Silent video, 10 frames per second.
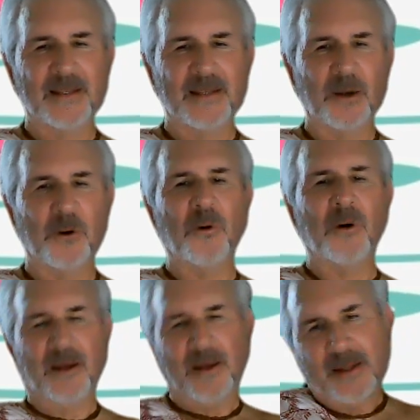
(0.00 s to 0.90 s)
So
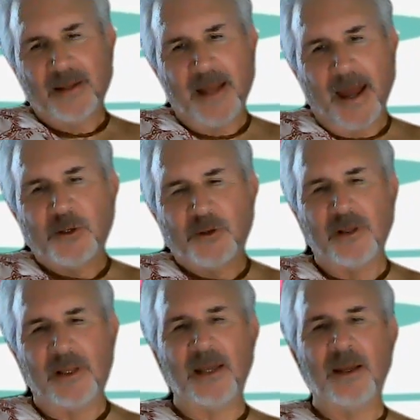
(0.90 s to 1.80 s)

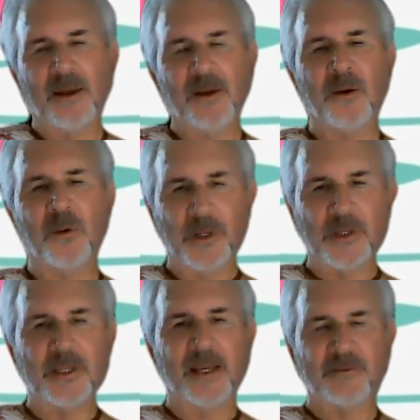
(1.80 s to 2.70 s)
naturally, we
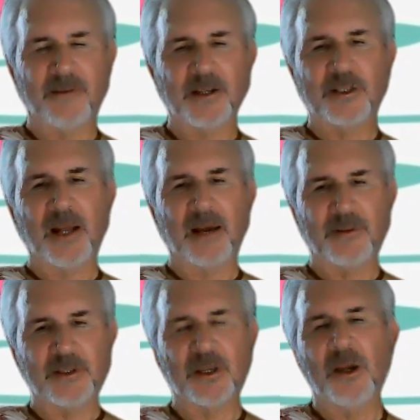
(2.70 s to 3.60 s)
say as
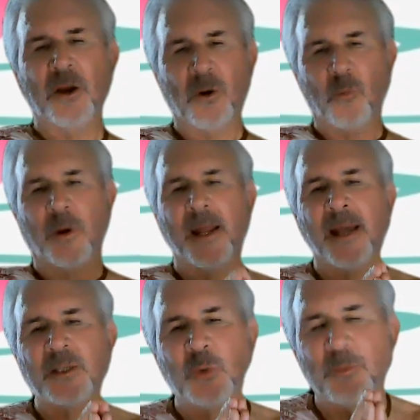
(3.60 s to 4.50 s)
Vaishnavas, one
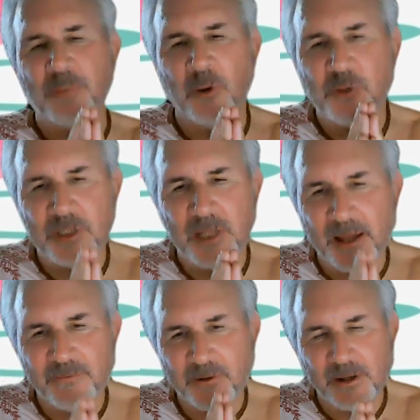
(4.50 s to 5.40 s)
has to approach
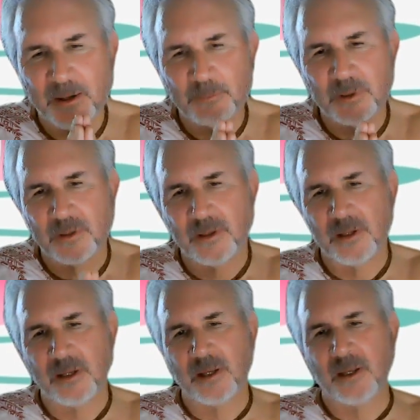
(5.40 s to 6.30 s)
God very humble.
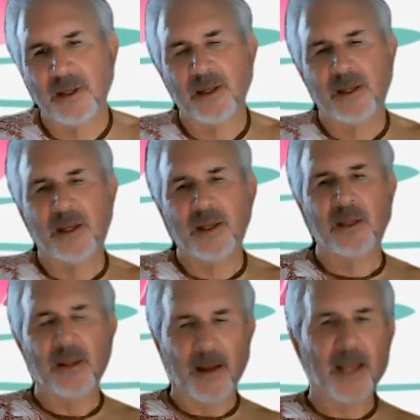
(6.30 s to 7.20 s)

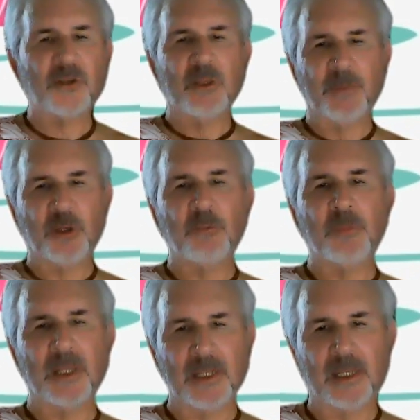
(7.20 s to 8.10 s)
There has to be
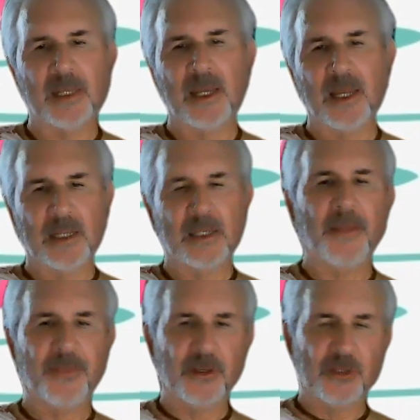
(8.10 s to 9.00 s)
humility,
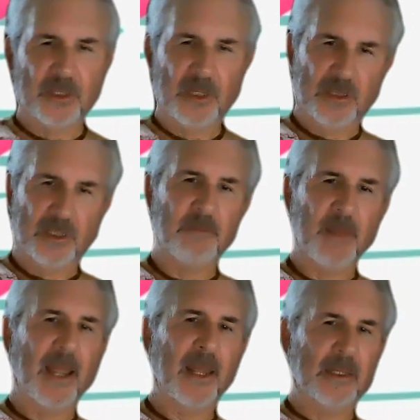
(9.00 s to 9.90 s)
not this
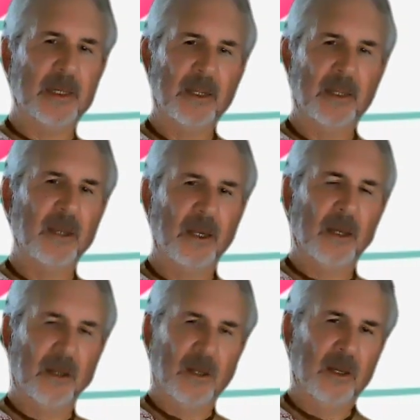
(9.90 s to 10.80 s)
demand.
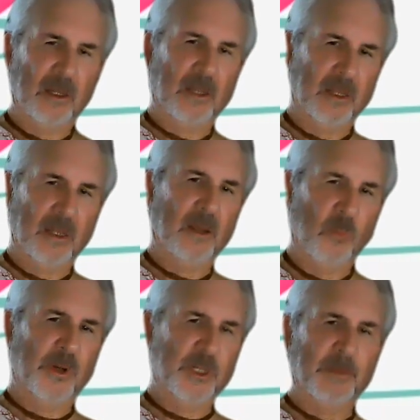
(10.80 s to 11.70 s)

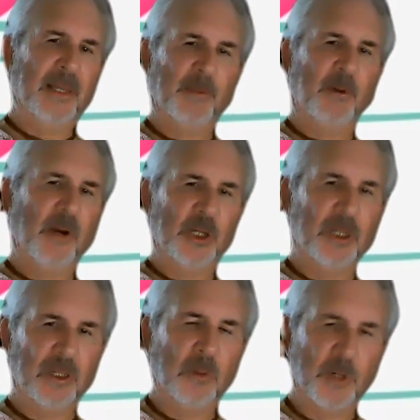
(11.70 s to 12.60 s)
Where's my
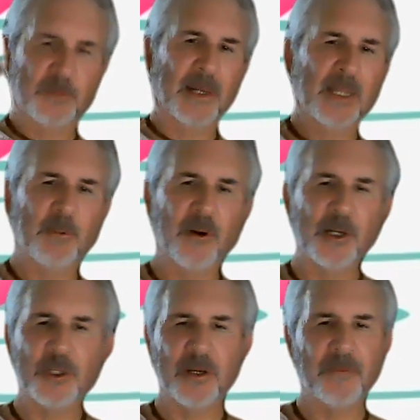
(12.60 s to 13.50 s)
liberation? Where's my
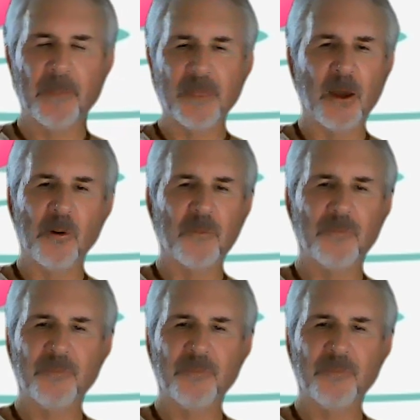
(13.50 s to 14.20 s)
liberation? No.